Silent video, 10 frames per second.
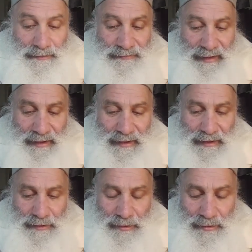
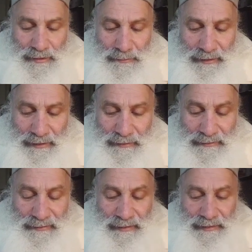Daha kol ble
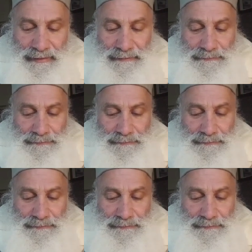talia,